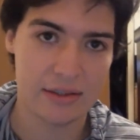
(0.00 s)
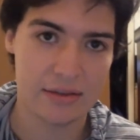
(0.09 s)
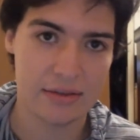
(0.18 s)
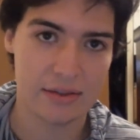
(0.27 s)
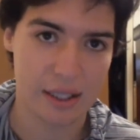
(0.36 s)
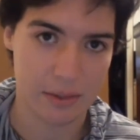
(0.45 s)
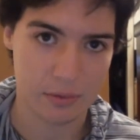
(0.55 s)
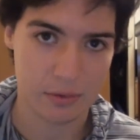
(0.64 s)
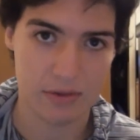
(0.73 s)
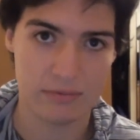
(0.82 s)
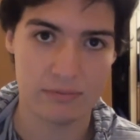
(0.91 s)
they
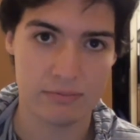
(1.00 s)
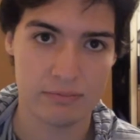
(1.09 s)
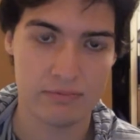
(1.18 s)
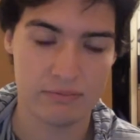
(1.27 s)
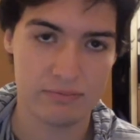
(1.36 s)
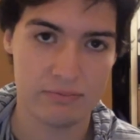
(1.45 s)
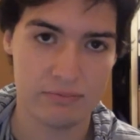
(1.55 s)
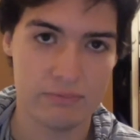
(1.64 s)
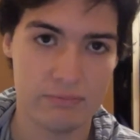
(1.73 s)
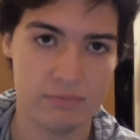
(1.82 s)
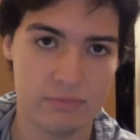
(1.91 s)
were
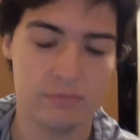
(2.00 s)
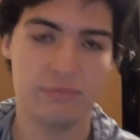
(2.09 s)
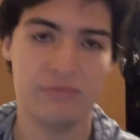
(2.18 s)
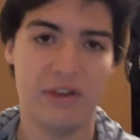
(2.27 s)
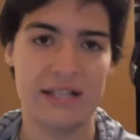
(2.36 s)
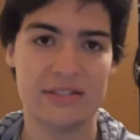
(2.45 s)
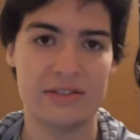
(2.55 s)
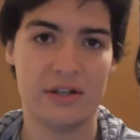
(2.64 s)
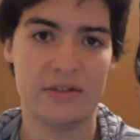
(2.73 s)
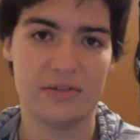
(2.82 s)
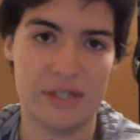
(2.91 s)
fast
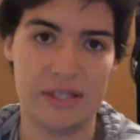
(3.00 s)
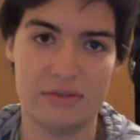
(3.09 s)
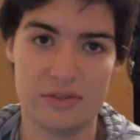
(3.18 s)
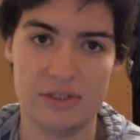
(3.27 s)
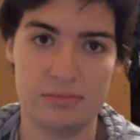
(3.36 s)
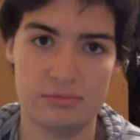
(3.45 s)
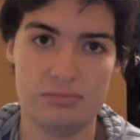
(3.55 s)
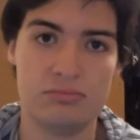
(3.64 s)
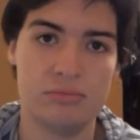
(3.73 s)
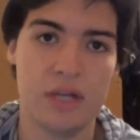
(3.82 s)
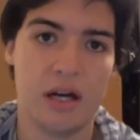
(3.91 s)
enough to
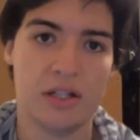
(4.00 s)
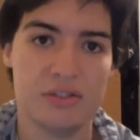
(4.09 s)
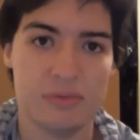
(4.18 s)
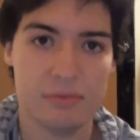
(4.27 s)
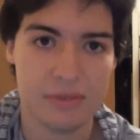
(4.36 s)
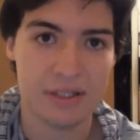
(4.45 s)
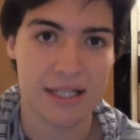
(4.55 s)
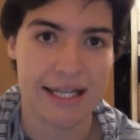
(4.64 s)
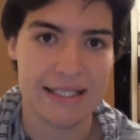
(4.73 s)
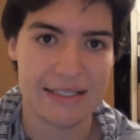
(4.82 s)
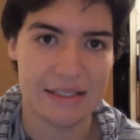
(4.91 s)
dodge
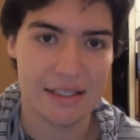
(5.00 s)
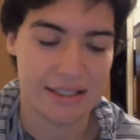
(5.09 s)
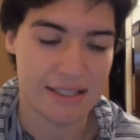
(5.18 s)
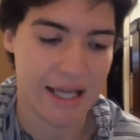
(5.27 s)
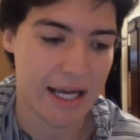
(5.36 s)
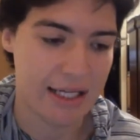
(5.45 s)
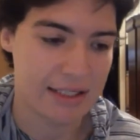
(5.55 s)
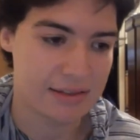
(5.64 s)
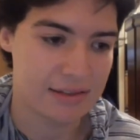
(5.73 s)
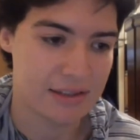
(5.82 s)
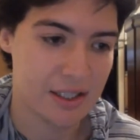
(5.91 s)
light
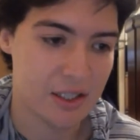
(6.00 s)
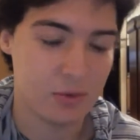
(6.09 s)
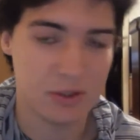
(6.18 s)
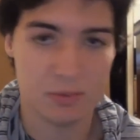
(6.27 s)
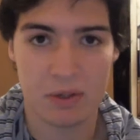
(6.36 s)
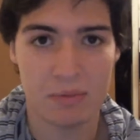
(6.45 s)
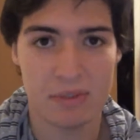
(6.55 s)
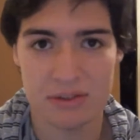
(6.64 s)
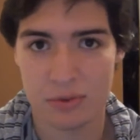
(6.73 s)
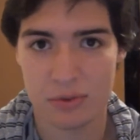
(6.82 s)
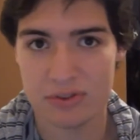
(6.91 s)
attacks, which pretty much
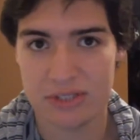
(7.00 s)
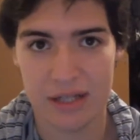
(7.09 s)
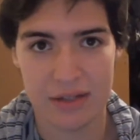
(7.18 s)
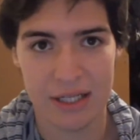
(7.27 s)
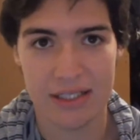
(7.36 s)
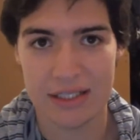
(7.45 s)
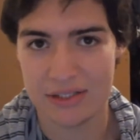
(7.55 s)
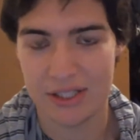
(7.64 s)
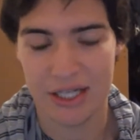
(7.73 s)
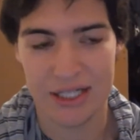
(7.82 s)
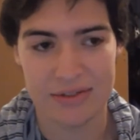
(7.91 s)
throws out any
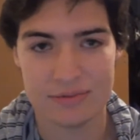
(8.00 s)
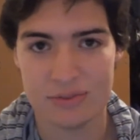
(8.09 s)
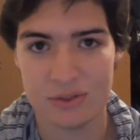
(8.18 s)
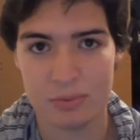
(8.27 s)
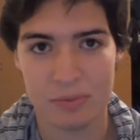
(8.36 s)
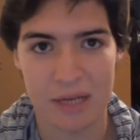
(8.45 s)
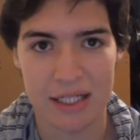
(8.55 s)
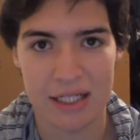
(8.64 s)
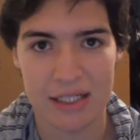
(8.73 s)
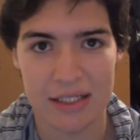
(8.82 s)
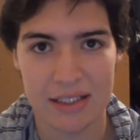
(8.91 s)
chance of Superman
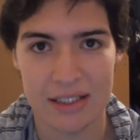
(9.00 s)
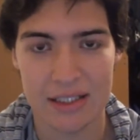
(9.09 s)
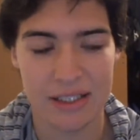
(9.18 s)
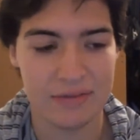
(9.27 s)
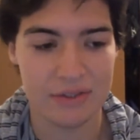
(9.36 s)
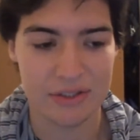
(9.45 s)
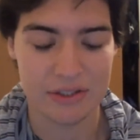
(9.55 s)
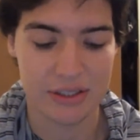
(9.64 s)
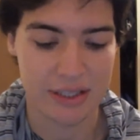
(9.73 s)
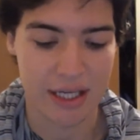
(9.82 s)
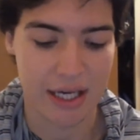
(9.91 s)
hitting a heat vision
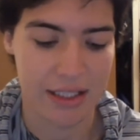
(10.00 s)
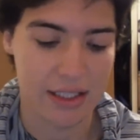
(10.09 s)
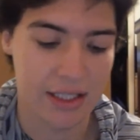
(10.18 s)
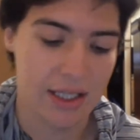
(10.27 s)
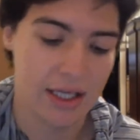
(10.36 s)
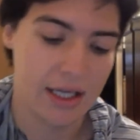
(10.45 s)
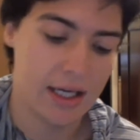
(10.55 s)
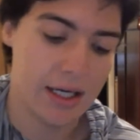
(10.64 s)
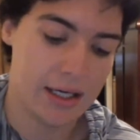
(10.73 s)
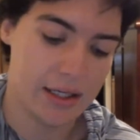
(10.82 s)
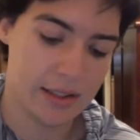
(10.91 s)
attack.
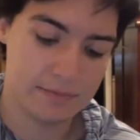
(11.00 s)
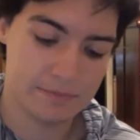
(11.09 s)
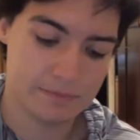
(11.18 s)
Um,